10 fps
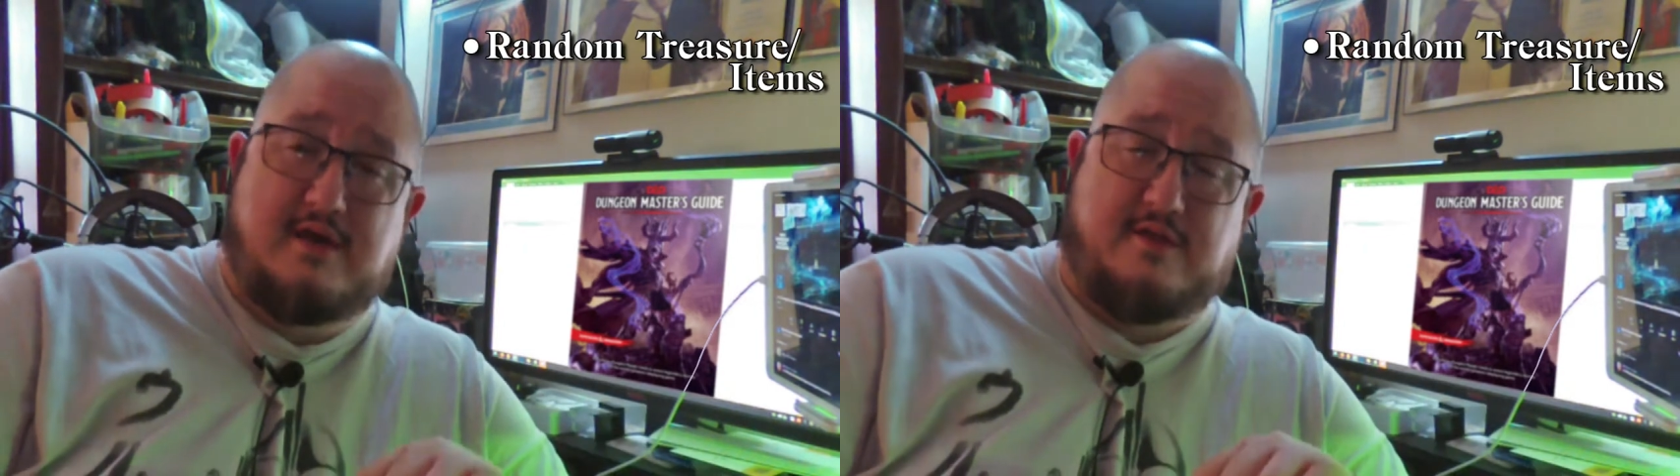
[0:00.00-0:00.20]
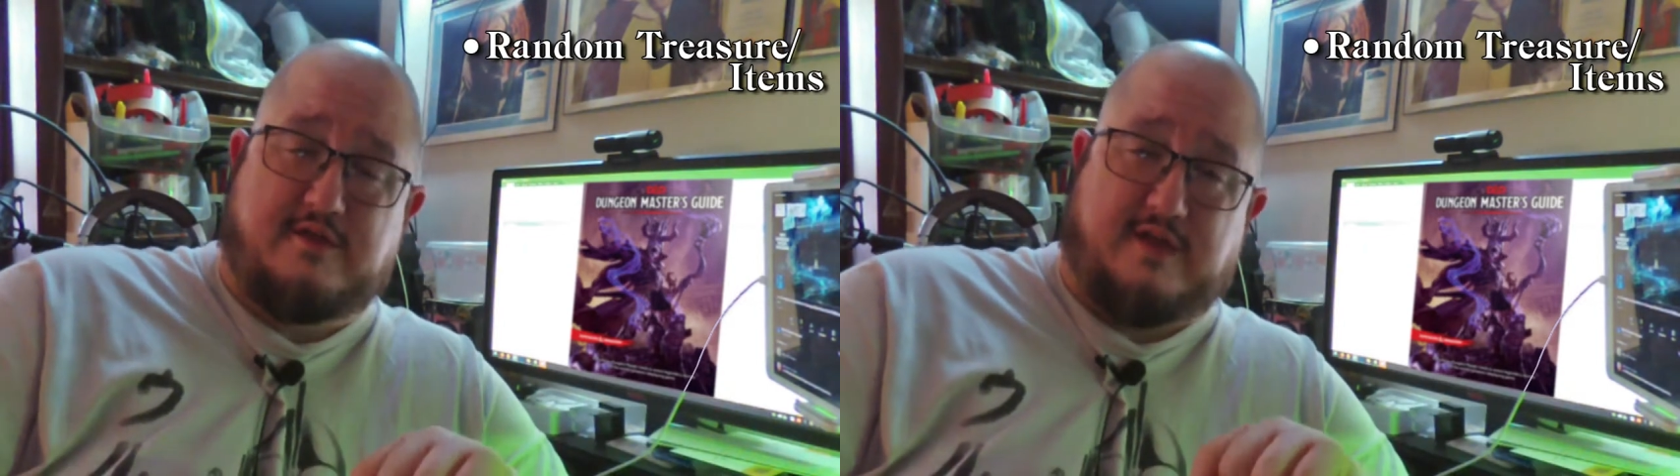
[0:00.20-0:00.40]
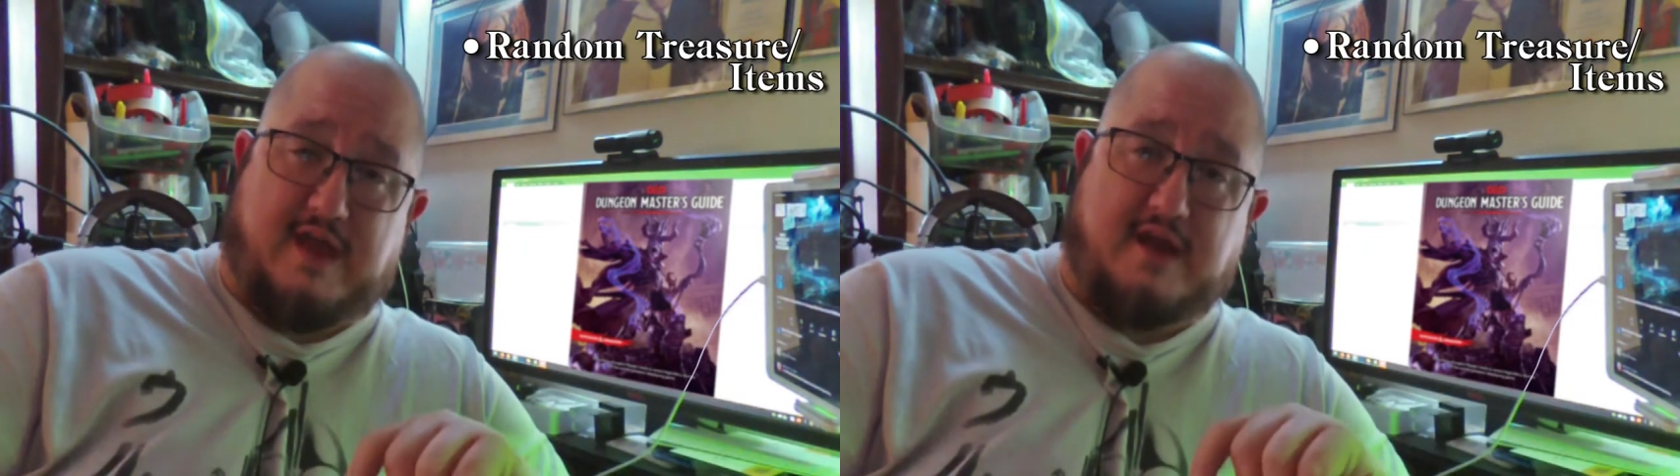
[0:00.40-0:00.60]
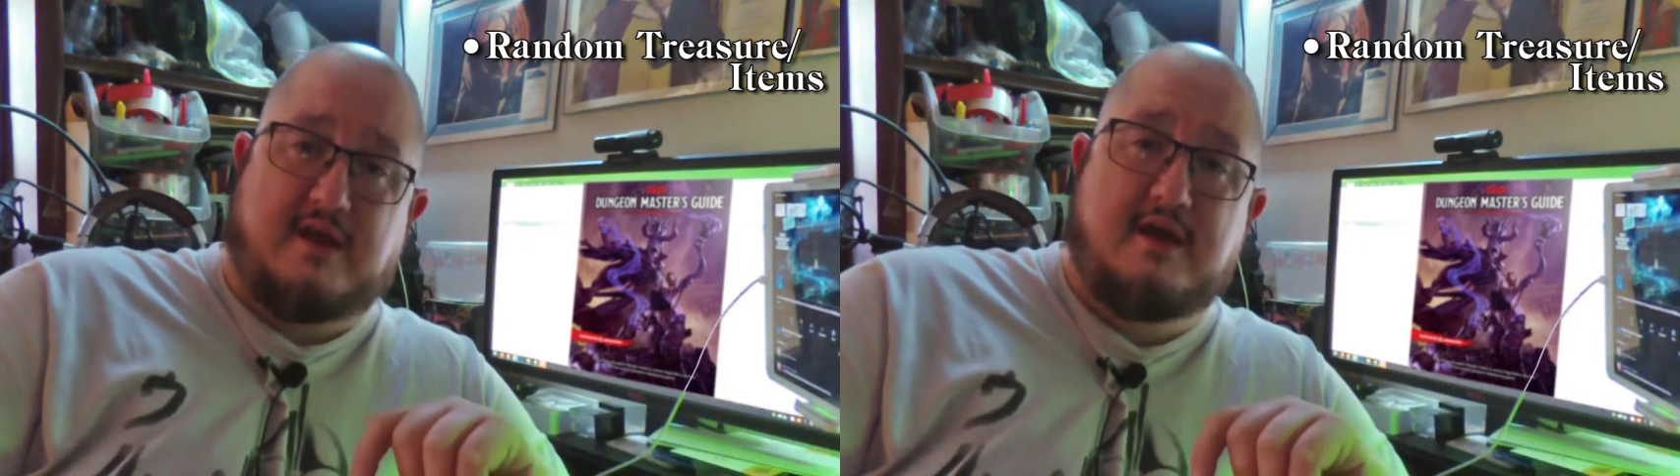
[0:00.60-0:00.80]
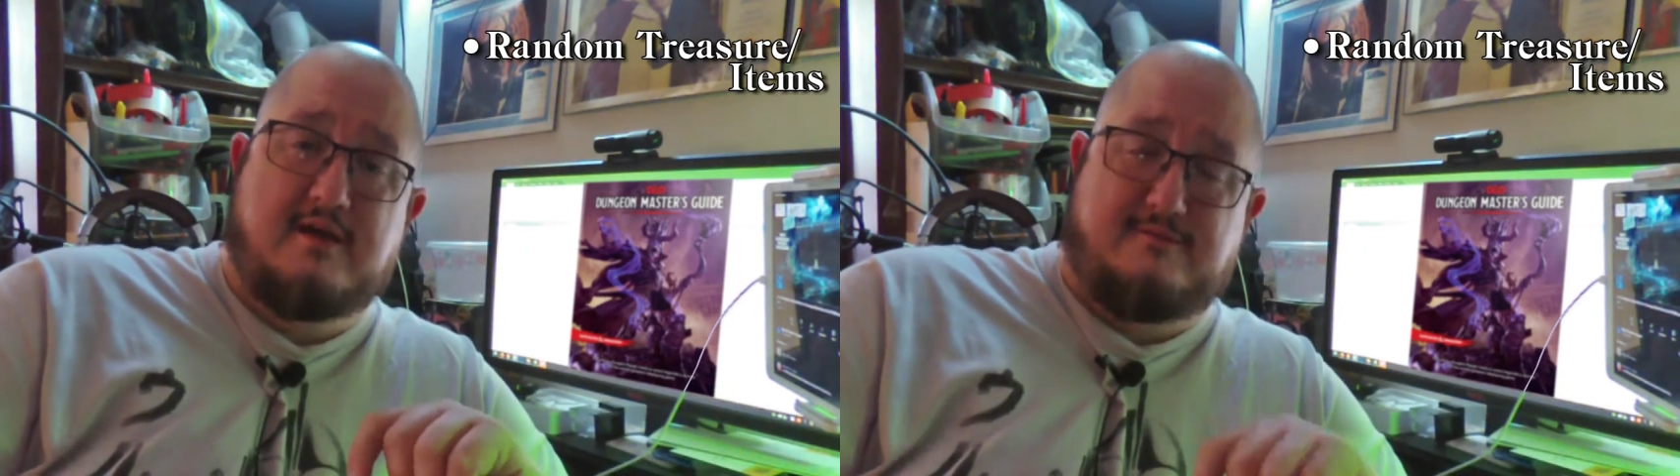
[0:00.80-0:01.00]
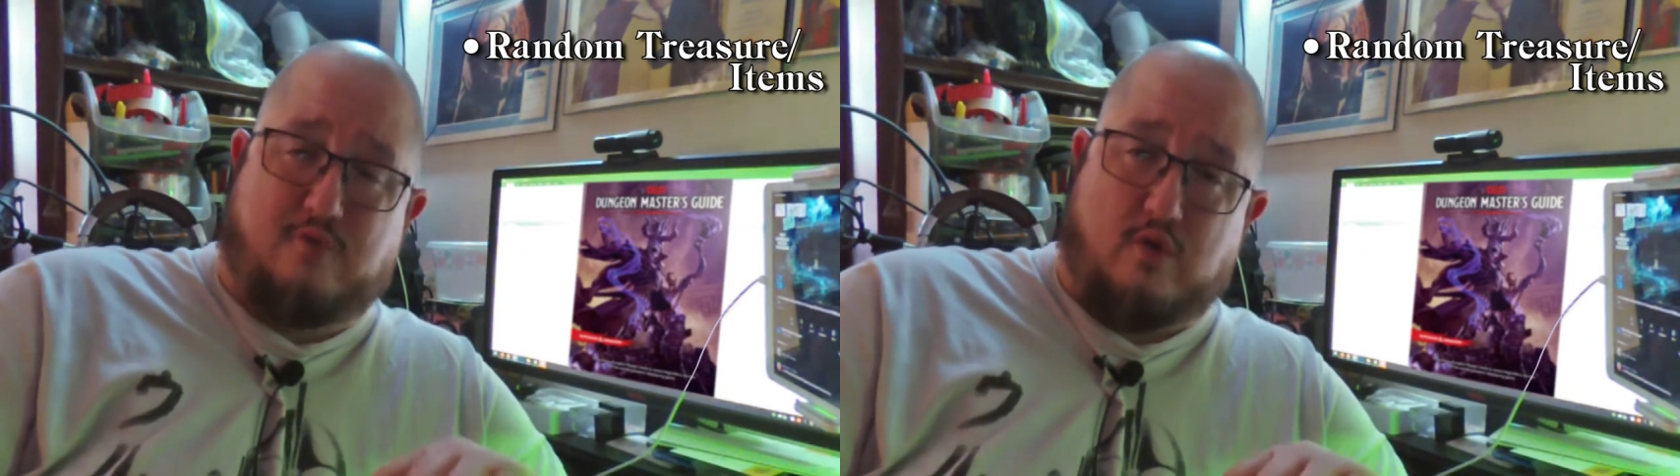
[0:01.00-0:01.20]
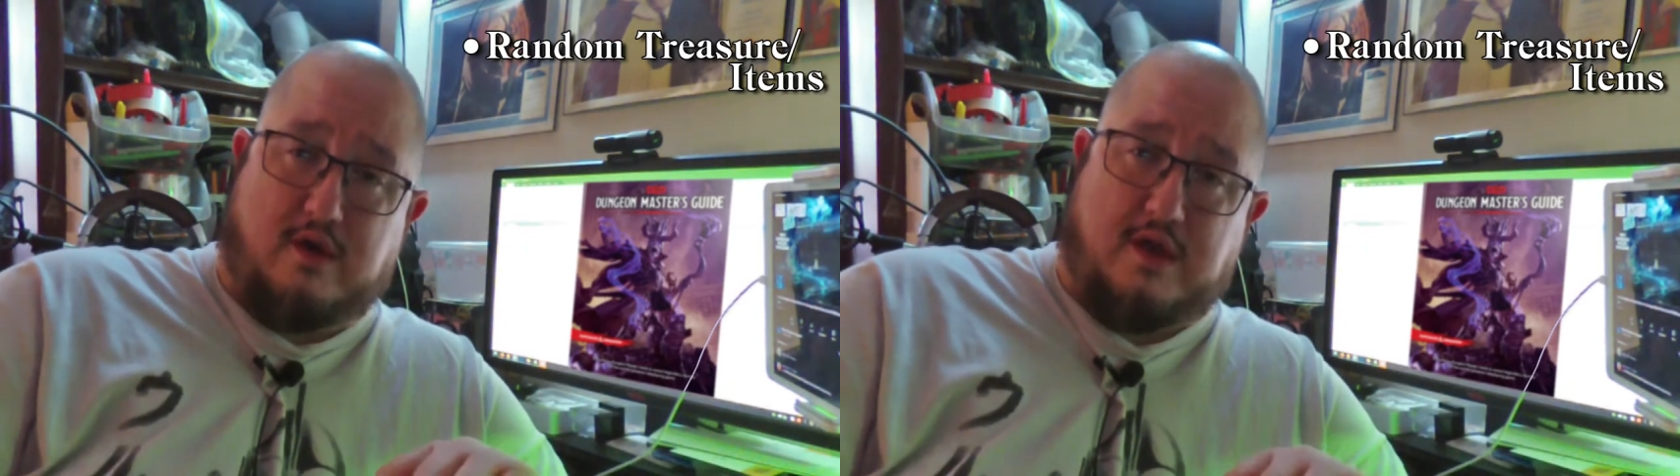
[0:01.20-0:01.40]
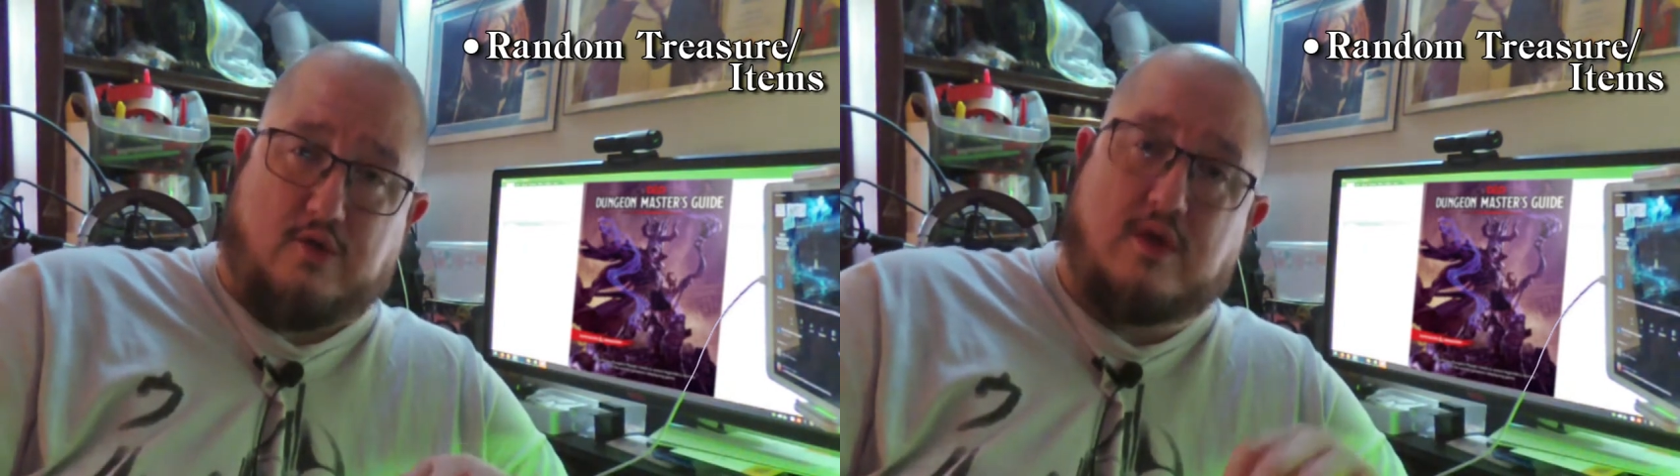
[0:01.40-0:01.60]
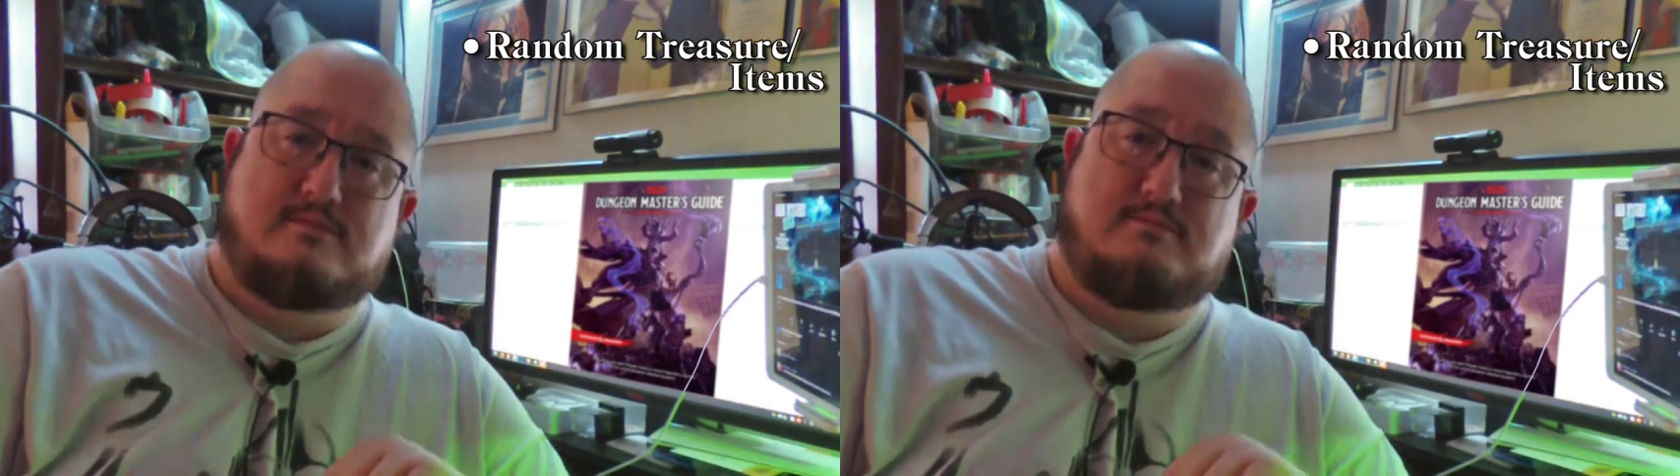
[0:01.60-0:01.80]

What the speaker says: the zine for you.